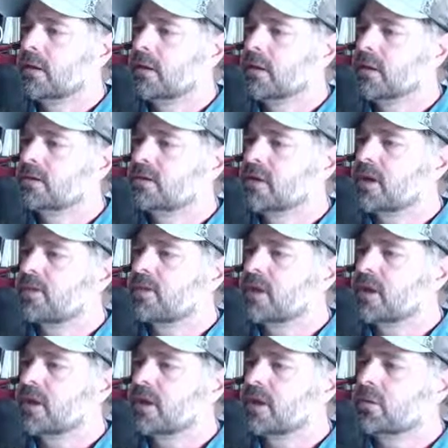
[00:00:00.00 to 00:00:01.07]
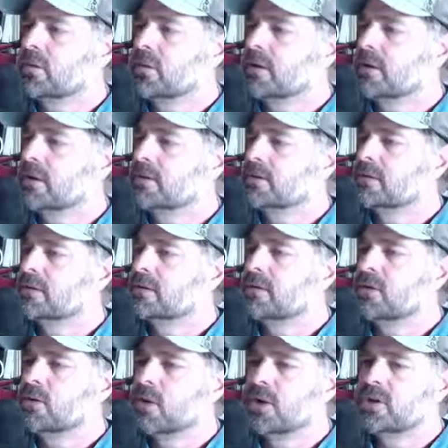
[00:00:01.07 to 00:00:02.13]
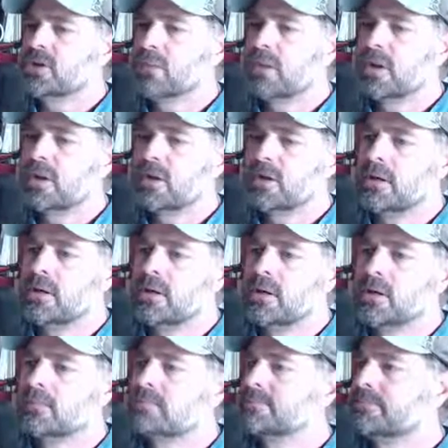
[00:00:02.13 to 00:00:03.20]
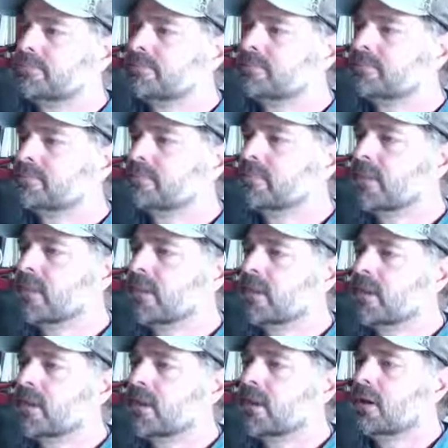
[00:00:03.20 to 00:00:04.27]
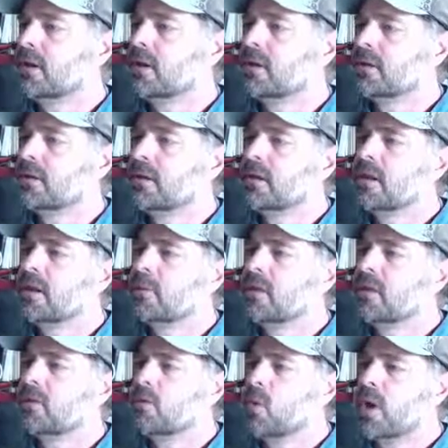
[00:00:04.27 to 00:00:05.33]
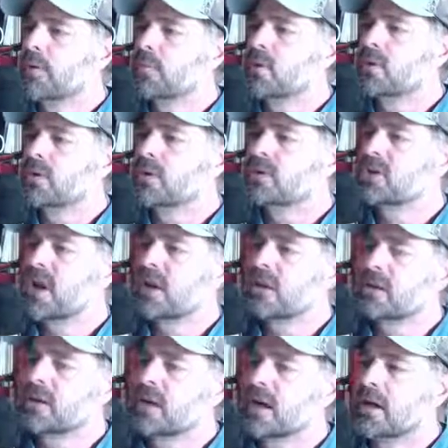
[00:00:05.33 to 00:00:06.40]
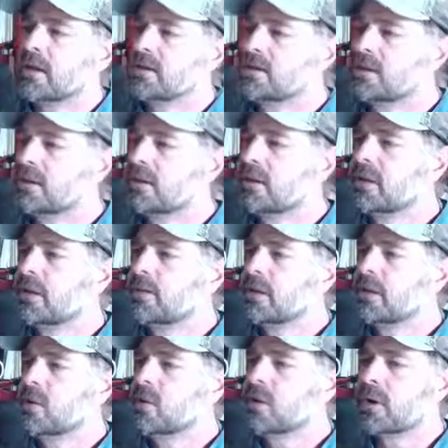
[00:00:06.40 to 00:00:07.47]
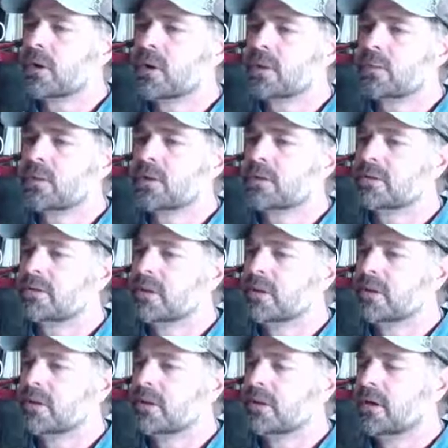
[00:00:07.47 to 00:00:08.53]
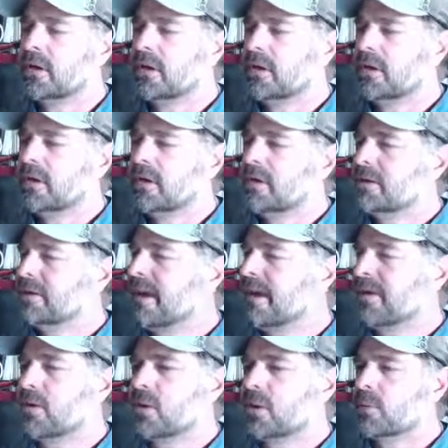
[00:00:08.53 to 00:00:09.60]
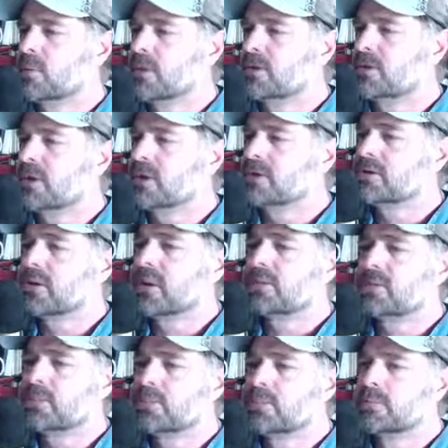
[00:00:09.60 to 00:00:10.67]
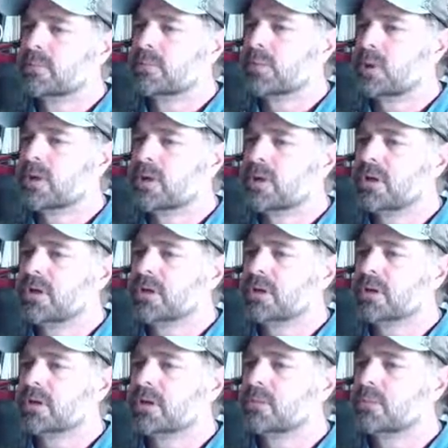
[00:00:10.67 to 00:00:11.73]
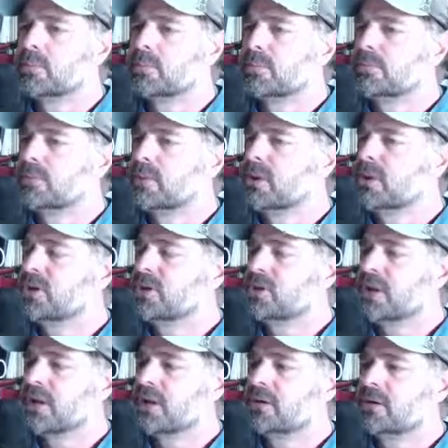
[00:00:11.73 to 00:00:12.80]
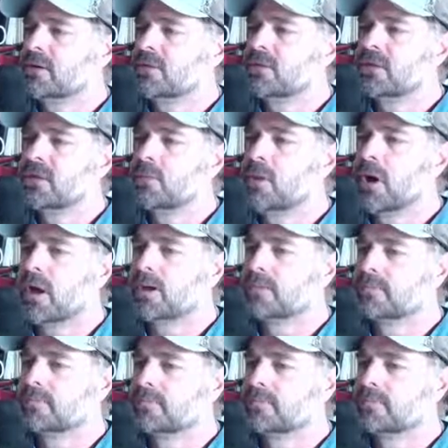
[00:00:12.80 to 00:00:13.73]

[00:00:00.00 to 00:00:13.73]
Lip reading: King 7, I am continuation betting here. A little bit of a wet board. The jack and the 9 is a little bit coordinated, but not horribly so. So that's a pretty standard C-bet.